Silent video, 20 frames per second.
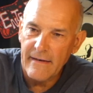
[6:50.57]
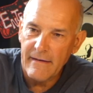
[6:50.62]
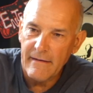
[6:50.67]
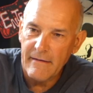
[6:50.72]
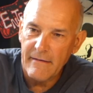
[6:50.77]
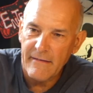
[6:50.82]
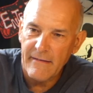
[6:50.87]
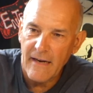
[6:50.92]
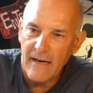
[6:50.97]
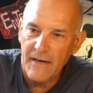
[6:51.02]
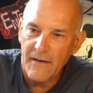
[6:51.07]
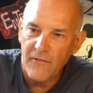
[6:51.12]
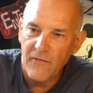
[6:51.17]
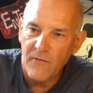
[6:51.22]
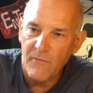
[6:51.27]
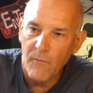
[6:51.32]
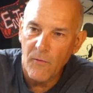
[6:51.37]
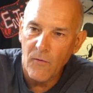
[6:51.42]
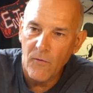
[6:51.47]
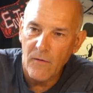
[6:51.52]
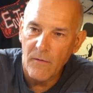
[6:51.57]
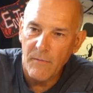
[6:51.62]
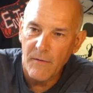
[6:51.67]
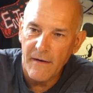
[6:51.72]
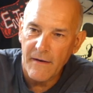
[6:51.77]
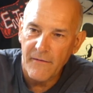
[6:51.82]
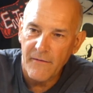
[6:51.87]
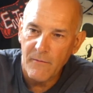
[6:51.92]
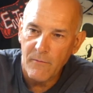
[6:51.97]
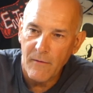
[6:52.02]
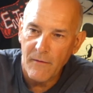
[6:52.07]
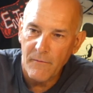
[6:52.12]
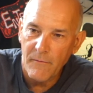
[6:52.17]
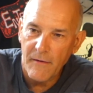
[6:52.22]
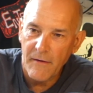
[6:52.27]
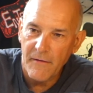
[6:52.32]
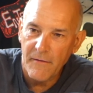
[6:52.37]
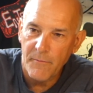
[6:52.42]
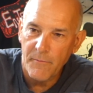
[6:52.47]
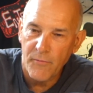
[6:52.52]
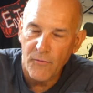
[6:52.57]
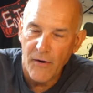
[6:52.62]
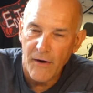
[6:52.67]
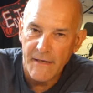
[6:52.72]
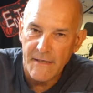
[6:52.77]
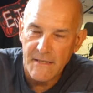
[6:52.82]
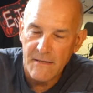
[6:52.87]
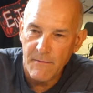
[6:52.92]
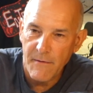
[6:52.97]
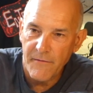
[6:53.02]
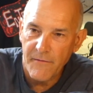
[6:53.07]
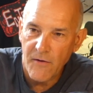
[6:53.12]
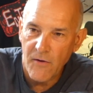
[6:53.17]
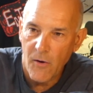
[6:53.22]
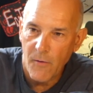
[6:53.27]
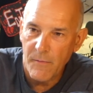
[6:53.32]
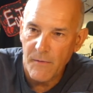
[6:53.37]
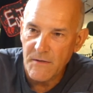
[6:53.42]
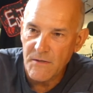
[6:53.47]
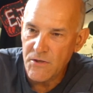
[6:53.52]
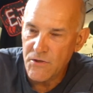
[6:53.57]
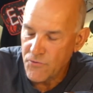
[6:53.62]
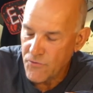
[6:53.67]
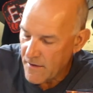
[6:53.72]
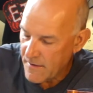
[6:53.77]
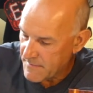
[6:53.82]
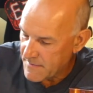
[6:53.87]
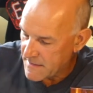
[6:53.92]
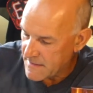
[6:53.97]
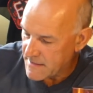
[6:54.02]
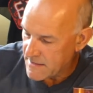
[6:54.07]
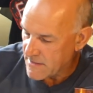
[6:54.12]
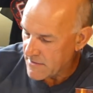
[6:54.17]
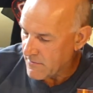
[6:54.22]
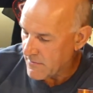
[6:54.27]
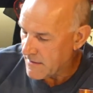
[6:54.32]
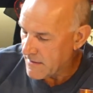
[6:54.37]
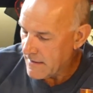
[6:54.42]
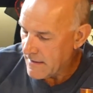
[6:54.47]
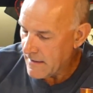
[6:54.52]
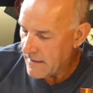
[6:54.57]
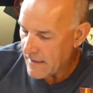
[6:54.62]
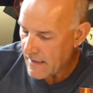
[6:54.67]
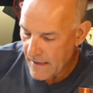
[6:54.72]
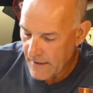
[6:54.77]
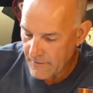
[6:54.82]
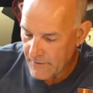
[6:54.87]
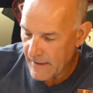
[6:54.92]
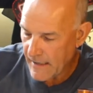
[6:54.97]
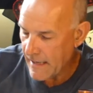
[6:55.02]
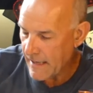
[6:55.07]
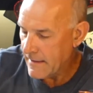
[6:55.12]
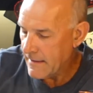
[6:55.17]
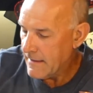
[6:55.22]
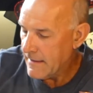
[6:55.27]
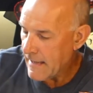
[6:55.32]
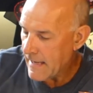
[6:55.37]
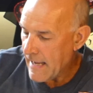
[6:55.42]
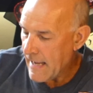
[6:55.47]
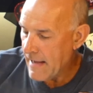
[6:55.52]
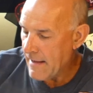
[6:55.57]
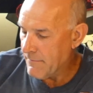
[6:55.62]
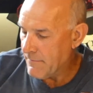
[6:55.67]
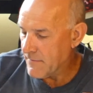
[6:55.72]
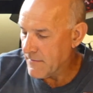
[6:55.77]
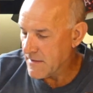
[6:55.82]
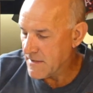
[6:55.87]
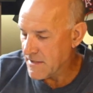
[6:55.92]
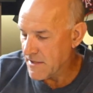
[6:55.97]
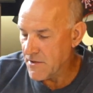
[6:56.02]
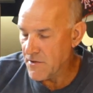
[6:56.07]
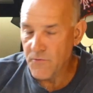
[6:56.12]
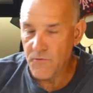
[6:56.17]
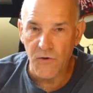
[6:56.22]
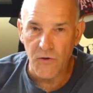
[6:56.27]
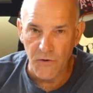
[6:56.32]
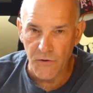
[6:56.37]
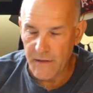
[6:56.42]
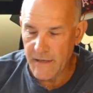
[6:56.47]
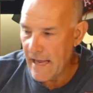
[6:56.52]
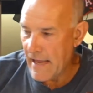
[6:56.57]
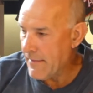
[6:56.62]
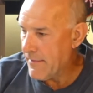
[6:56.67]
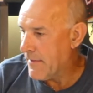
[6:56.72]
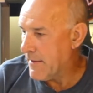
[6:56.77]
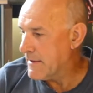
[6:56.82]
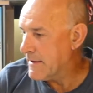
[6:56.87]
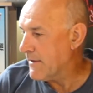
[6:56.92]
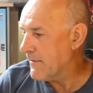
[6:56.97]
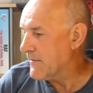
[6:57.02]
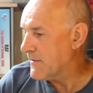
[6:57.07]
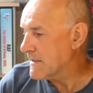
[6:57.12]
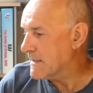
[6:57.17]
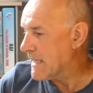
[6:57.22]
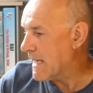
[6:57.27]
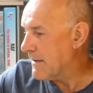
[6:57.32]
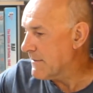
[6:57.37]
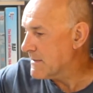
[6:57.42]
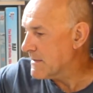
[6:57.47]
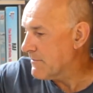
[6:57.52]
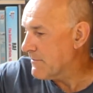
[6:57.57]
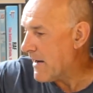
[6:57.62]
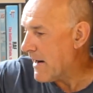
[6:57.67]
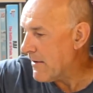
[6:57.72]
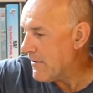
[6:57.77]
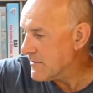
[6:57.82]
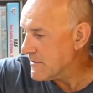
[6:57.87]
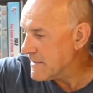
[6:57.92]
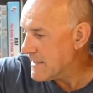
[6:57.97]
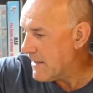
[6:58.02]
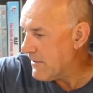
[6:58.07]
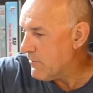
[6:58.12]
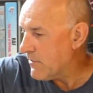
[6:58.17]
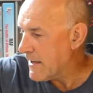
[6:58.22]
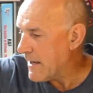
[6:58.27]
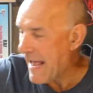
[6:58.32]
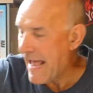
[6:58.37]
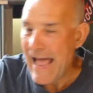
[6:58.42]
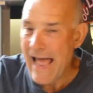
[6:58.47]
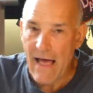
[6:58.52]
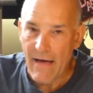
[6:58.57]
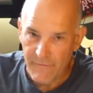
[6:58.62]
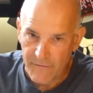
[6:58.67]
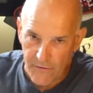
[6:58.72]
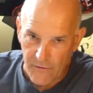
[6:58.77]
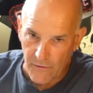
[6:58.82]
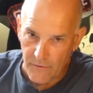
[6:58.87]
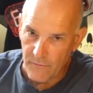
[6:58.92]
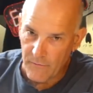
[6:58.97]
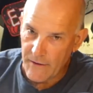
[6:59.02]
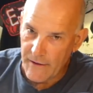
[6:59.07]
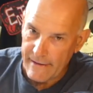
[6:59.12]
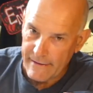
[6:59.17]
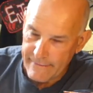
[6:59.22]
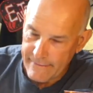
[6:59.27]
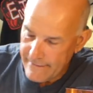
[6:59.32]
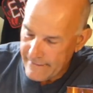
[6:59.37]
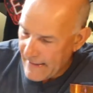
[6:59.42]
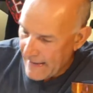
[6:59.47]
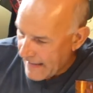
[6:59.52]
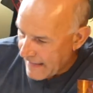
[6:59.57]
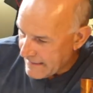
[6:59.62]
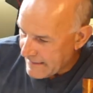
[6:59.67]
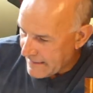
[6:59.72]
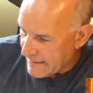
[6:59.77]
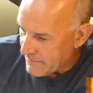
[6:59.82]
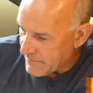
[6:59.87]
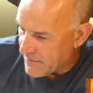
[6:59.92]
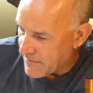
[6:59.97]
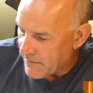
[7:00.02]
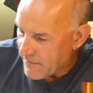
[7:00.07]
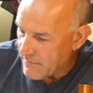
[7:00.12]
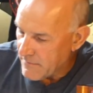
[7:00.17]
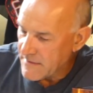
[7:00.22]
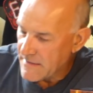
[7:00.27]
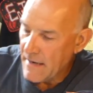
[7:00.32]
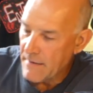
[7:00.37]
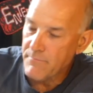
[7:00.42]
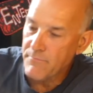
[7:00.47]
slightly smaller, but it's one where it's braced with copper strips and so on. Okay. So you could get the different types of barrels. Now, what I have done, what I ended up doing, was I